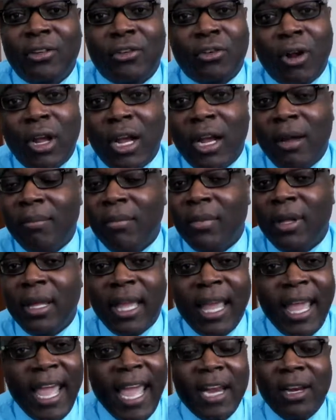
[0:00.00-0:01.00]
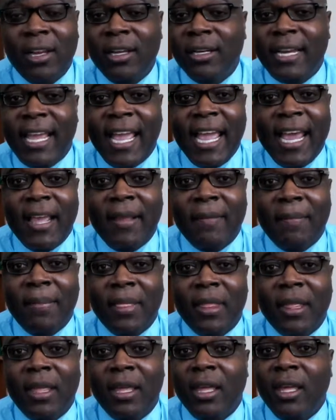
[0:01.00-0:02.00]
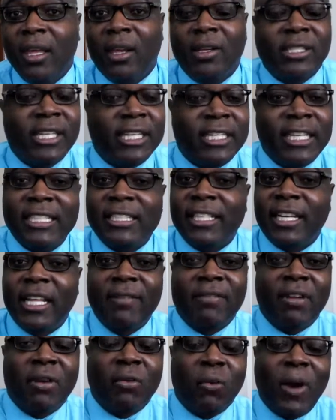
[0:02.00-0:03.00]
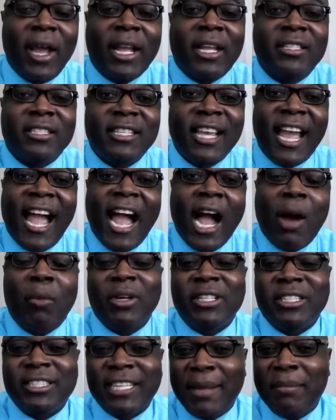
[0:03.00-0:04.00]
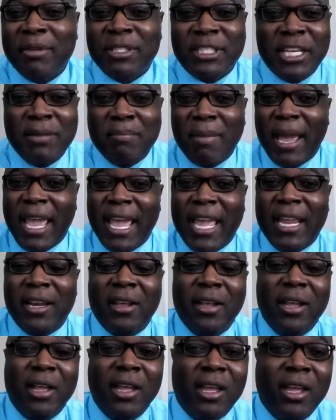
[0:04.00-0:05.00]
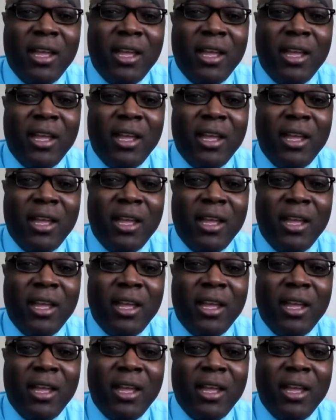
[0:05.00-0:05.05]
Trump hadn't looked at it because it doesn't even reconcile with the statements he made.